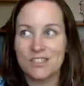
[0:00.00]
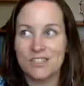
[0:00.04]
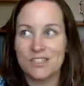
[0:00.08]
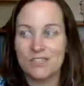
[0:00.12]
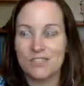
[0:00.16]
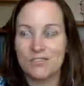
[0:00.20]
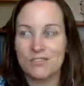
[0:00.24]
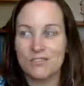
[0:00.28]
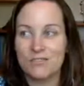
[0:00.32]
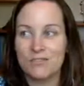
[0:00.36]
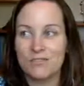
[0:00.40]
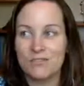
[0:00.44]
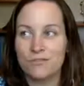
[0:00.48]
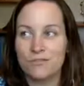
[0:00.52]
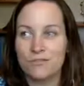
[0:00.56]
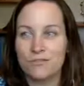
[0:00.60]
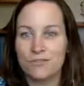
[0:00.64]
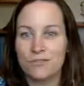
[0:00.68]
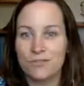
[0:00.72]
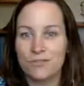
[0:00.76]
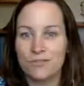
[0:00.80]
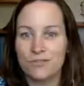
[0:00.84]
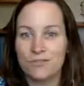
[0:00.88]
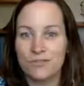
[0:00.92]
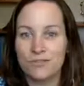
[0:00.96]
to
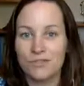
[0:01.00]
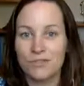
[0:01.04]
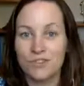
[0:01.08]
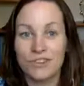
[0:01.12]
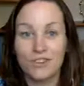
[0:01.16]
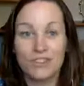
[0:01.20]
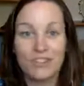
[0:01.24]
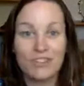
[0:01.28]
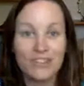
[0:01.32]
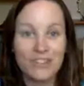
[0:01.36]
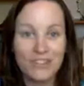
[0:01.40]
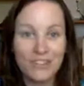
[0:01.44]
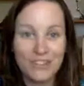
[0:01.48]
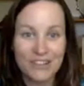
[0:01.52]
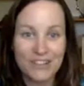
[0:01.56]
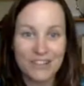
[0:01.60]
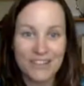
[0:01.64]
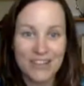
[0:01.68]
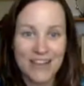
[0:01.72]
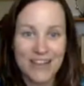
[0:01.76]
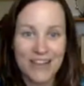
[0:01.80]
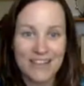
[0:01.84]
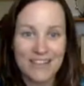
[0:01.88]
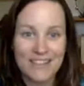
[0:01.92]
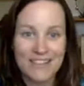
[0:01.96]
do earlier
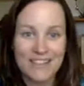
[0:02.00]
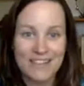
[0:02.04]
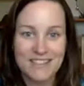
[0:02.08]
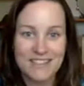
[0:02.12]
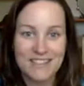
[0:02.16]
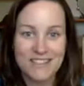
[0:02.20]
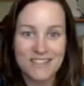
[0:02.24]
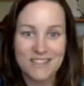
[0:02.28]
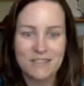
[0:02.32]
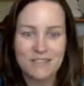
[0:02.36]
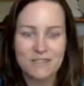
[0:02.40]
classes.